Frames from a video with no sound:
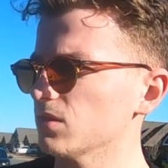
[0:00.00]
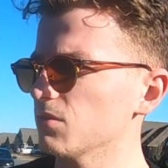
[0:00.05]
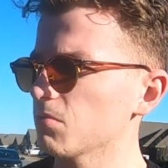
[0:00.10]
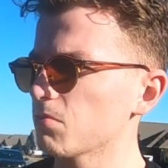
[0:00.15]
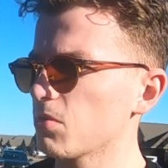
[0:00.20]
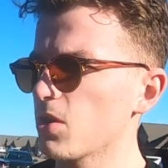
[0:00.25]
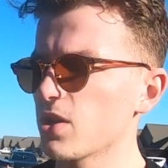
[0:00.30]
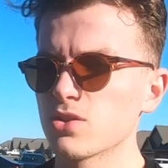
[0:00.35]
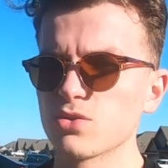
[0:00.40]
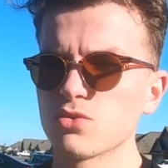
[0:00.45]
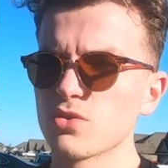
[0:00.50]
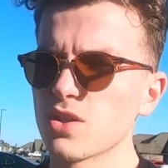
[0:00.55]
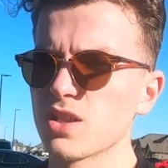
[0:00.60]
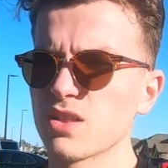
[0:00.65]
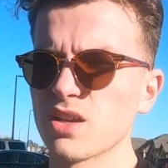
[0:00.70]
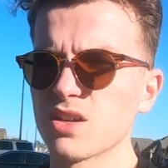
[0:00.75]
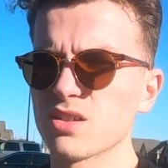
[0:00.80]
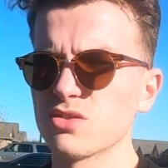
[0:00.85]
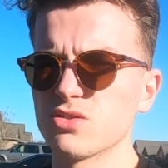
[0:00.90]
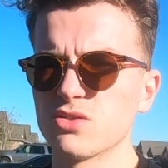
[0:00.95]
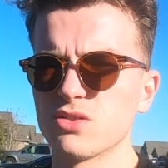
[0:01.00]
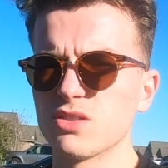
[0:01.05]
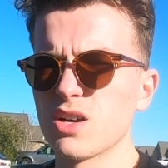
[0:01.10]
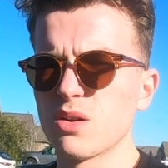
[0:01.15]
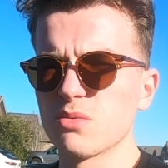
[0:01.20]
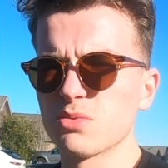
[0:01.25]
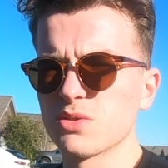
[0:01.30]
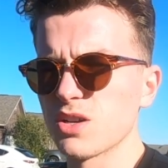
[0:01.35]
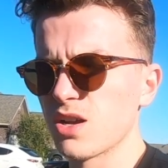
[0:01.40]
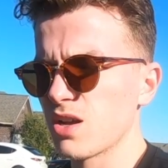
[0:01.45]
Probably do that like a
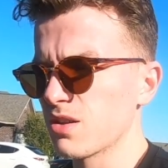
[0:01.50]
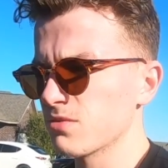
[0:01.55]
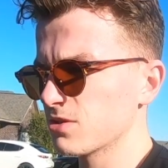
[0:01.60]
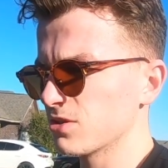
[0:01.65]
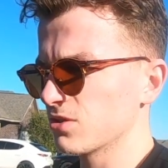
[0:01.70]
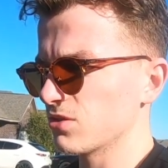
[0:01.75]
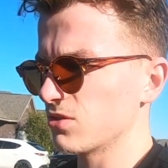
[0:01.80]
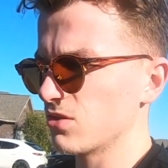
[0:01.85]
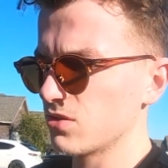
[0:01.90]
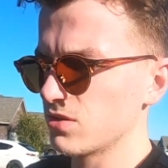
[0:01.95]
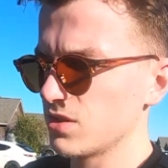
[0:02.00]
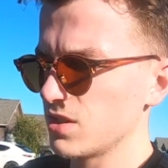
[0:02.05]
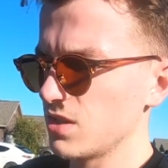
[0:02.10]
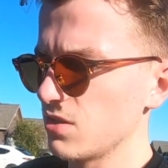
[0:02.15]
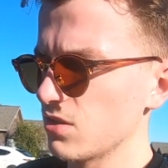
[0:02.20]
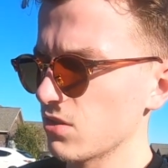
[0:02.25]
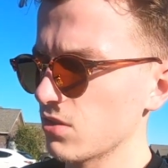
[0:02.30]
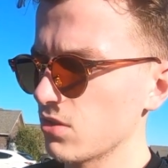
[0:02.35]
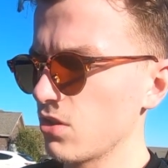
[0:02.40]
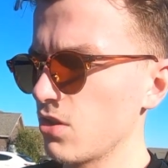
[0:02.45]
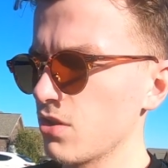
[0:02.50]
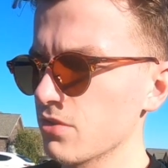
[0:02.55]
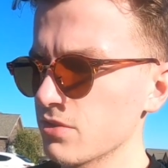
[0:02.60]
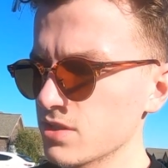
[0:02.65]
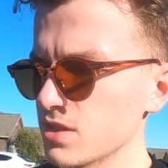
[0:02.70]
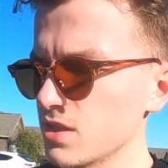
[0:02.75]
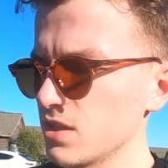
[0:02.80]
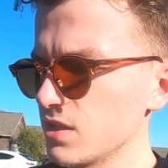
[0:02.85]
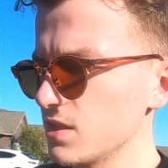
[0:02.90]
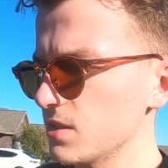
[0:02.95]
couple times till you see your cloth is
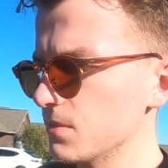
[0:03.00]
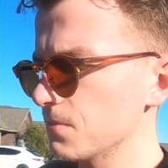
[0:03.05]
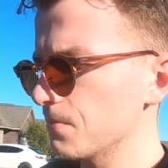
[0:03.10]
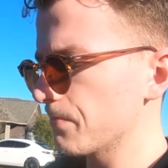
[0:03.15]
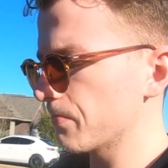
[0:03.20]
clean.